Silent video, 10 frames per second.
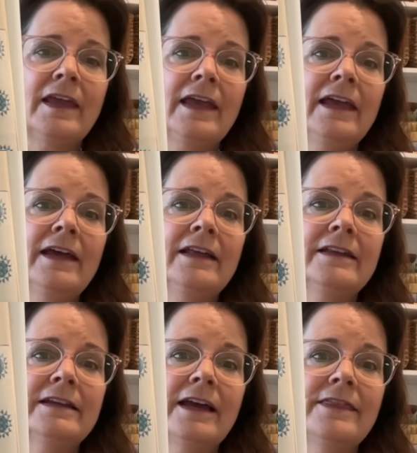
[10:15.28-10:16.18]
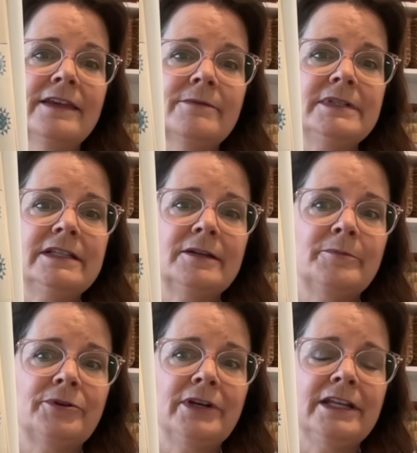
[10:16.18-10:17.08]
And I think we did a
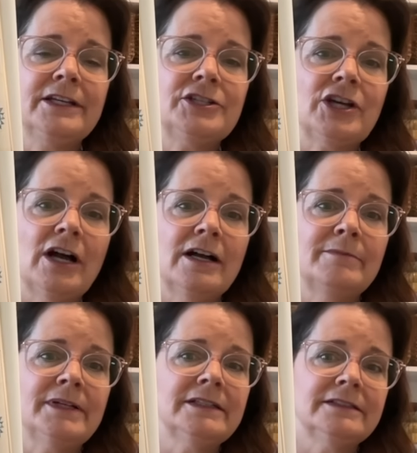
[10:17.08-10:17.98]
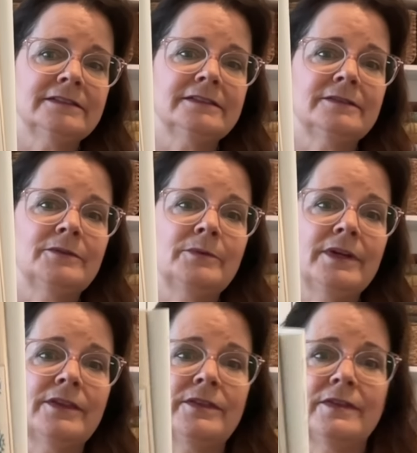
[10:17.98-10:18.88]
pretty good job with